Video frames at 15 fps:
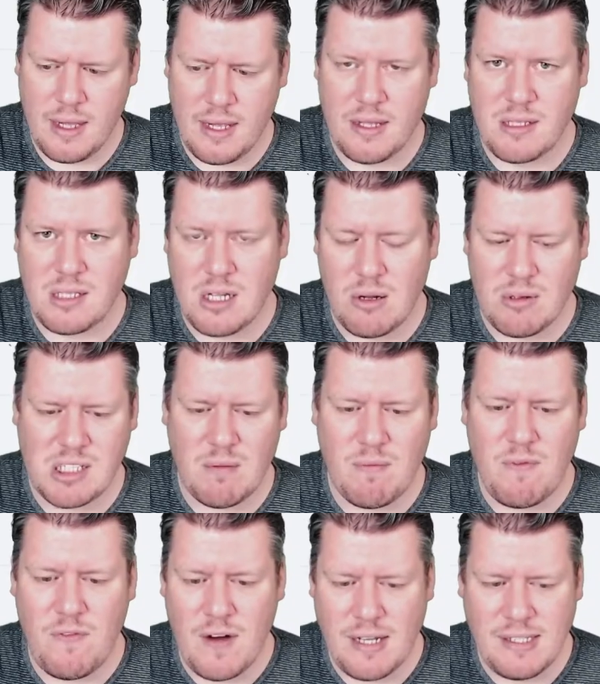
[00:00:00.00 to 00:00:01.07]
So some
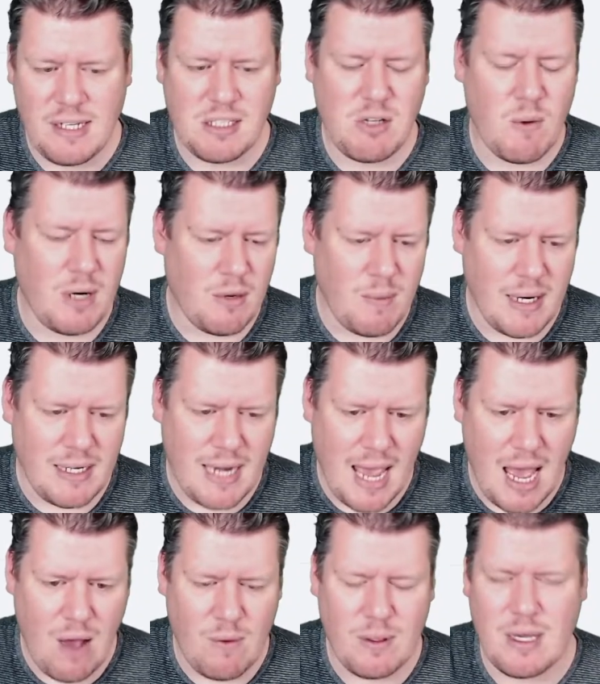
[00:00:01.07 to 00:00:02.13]
FUD that's going on right
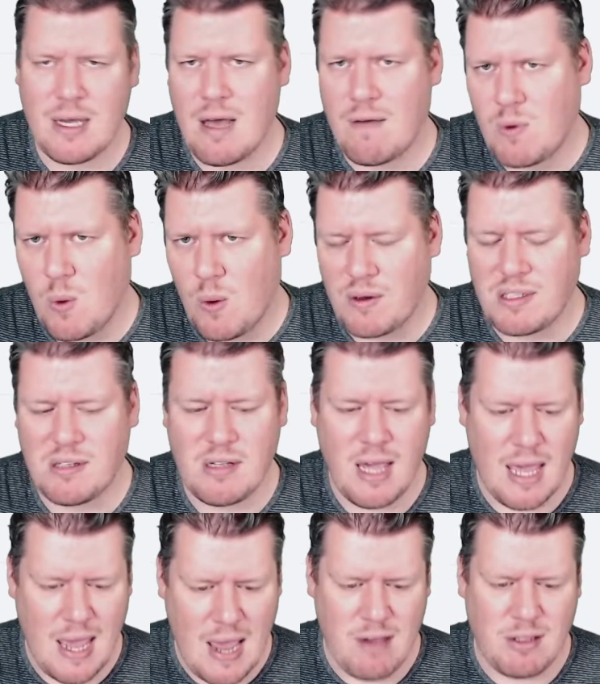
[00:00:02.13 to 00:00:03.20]
now, of course,
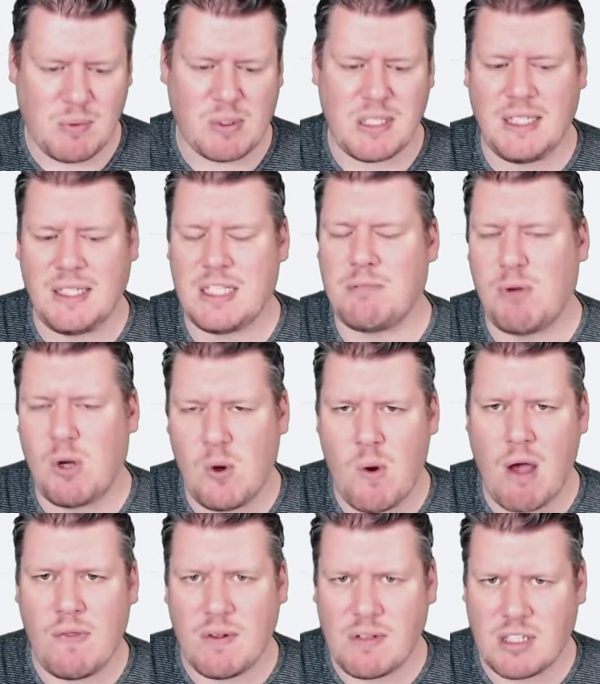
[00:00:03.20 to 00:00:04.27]
as we're seeing this bull
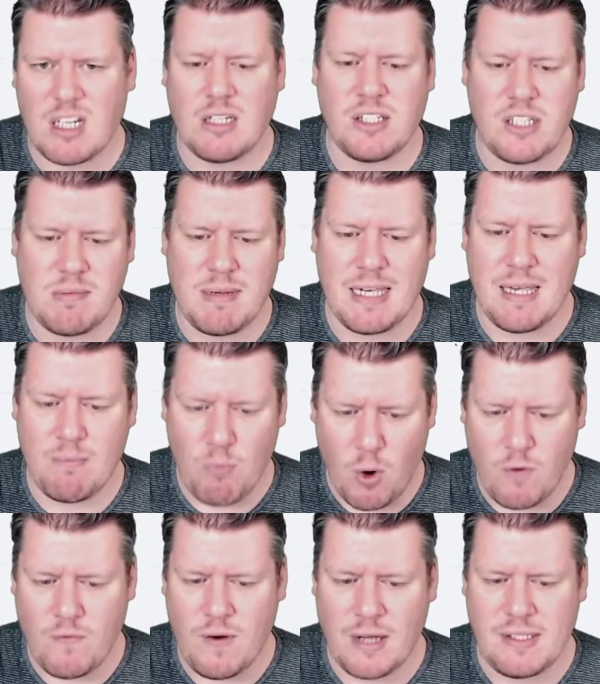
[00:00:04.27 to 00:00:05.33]
run, there's going to just be
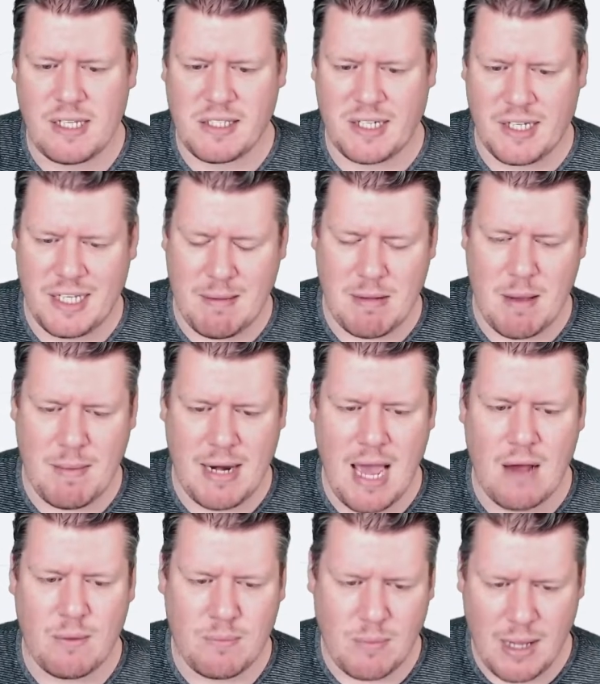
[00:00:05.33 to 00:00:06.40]
more FUD that's going to keep coming
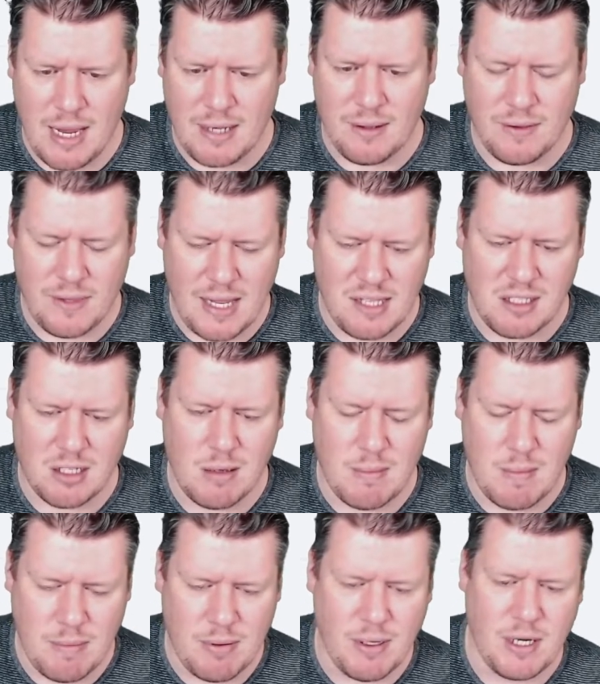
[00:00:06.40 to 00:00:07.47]
out and things are going to
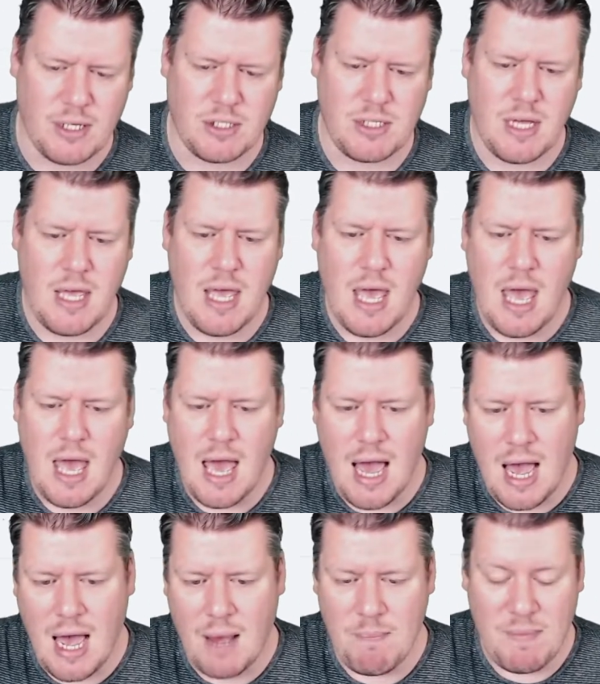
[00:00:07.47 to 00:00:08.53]
be pushed.
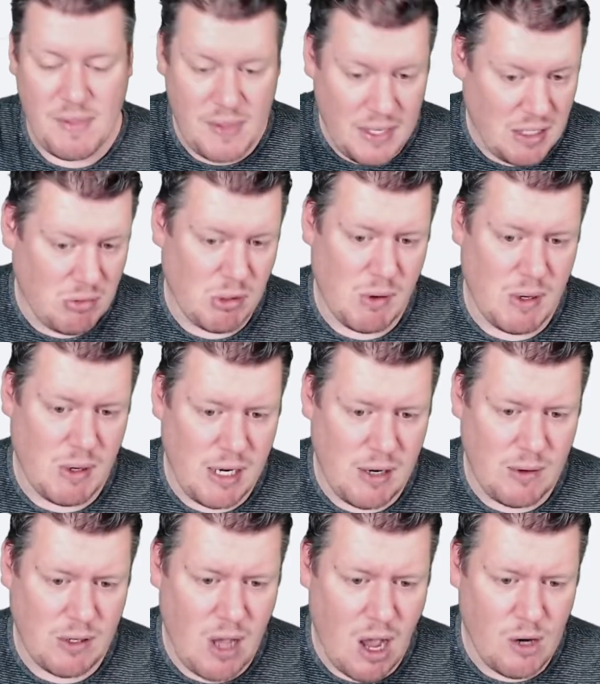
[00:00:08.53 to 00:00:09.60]
This one right here,
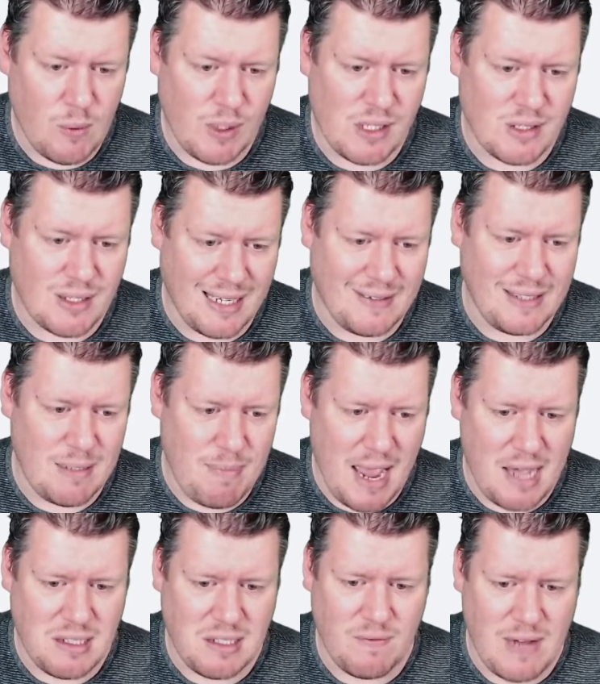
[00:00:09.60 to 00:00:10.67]
Congress likely to
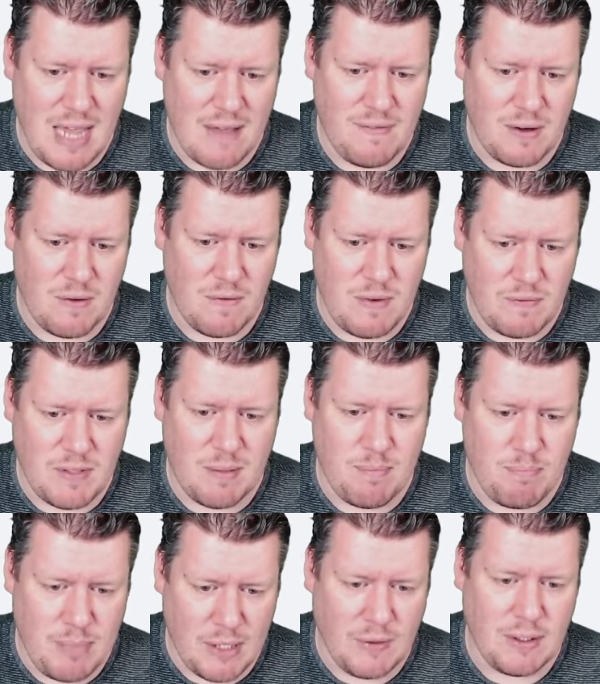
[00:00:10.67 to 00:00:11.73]
pass a
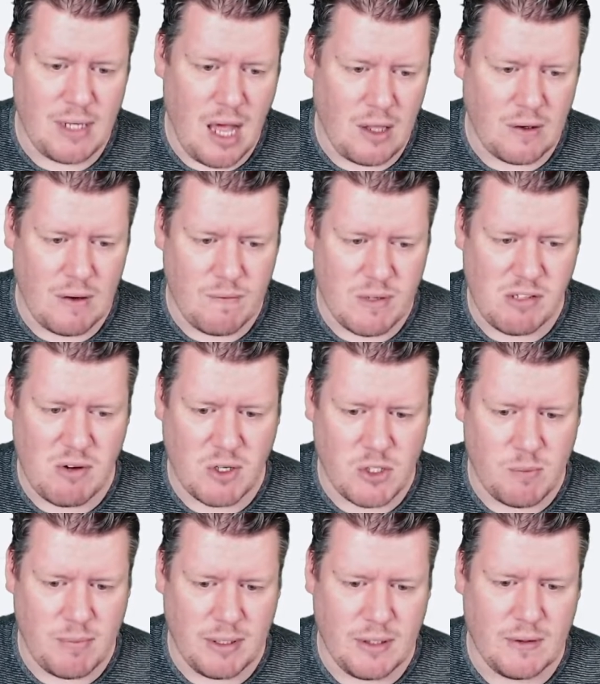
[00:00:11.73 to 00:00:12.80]
$550 billion infrastructure
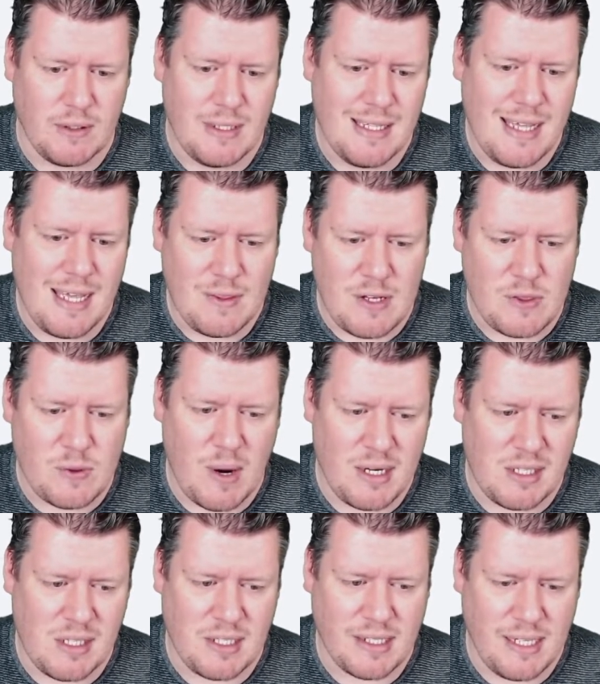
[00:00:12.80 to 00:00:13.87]
bill that
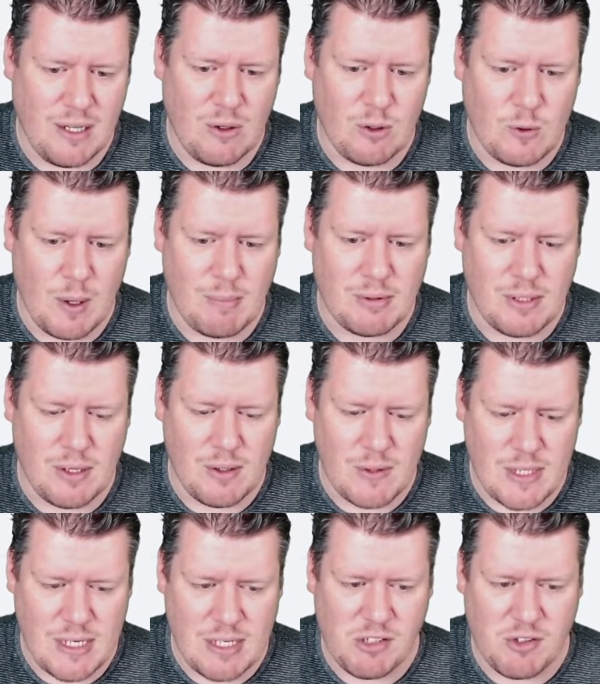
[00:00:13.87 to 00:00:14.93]
threatens to kill
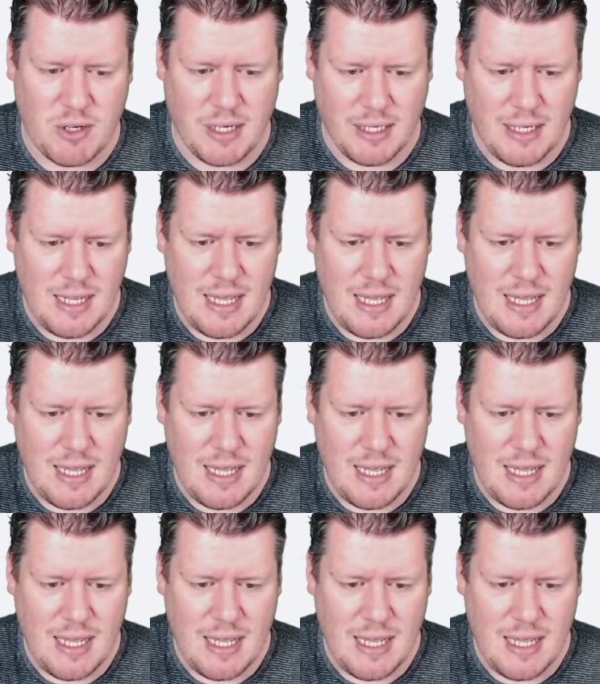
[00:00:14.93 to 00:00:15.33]
crypto industry.